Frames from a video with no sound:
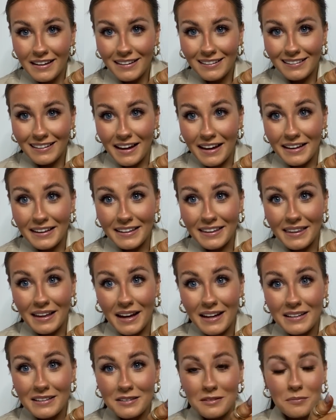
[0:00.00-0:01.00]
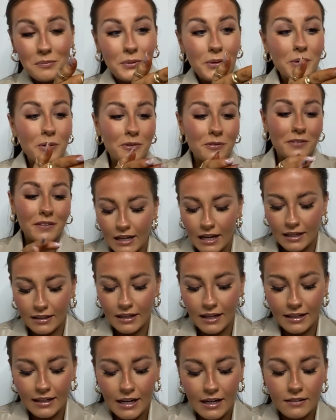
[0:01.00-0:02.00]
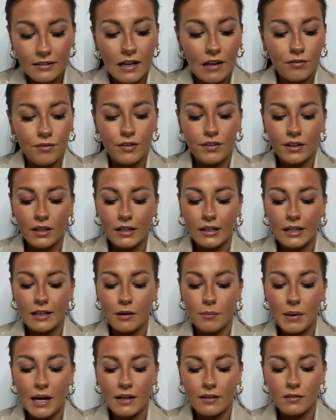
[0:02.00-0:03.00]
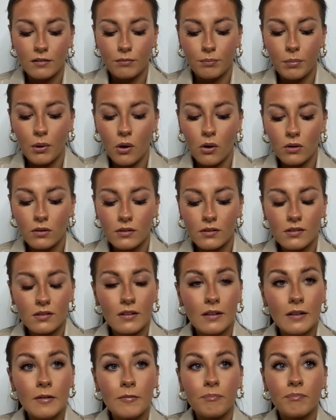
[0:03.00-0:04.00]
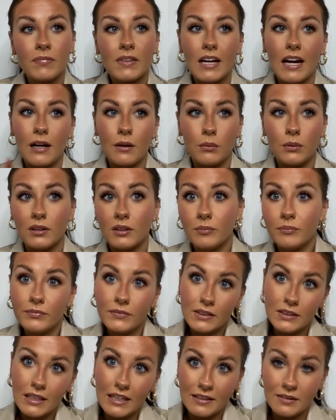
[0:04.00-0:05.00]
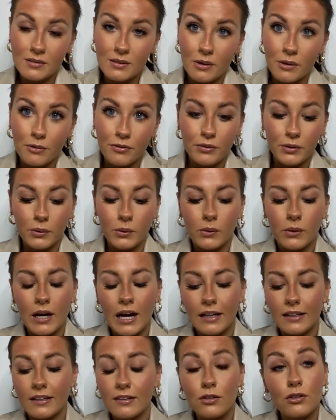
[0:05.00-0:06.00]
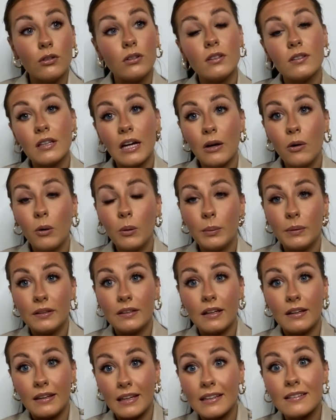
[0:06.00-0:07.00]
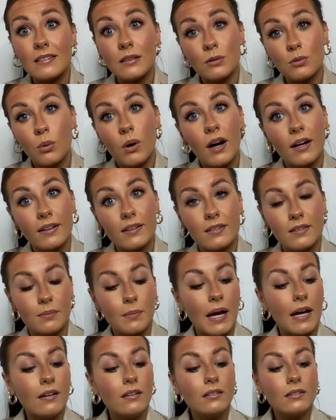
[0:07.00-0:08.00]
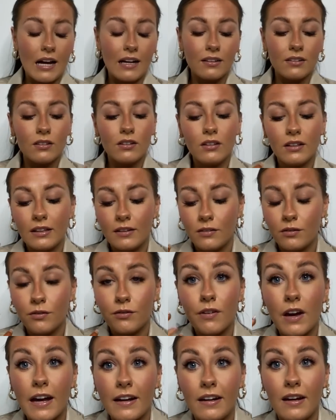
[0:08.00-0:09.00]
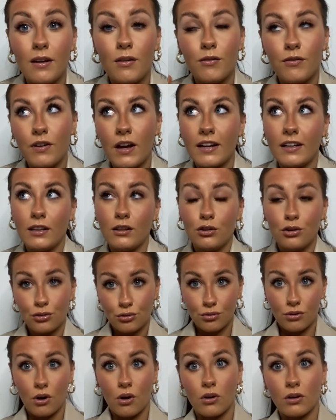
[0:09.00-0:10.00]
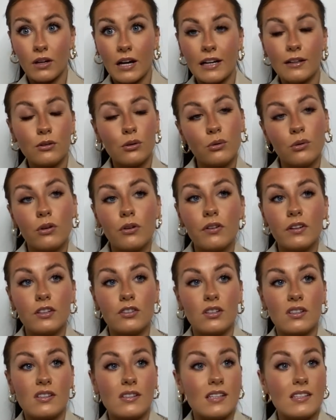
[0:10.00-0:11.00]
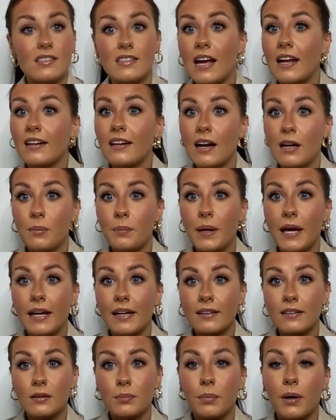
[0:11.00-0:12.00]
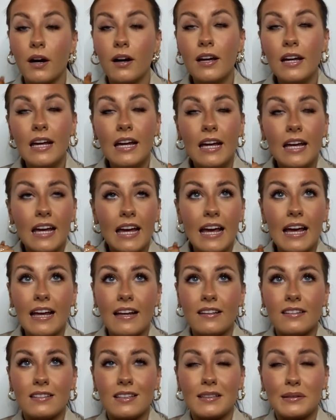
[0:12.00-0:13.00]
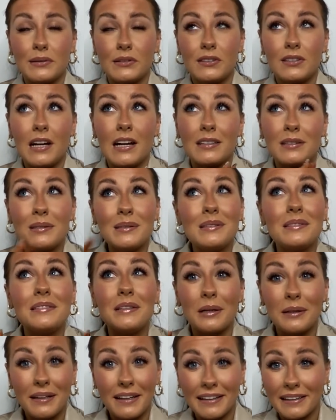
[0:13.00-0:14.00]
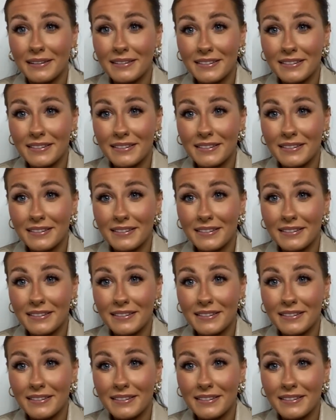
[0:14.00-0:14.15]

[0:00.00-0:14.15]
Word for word: like that is beautiful and I had everything in a massive box I will insert a photo and as soon as I opened it this is what I smelt candle is very very strong I don't know if it's just the scent I picked but it is a stunning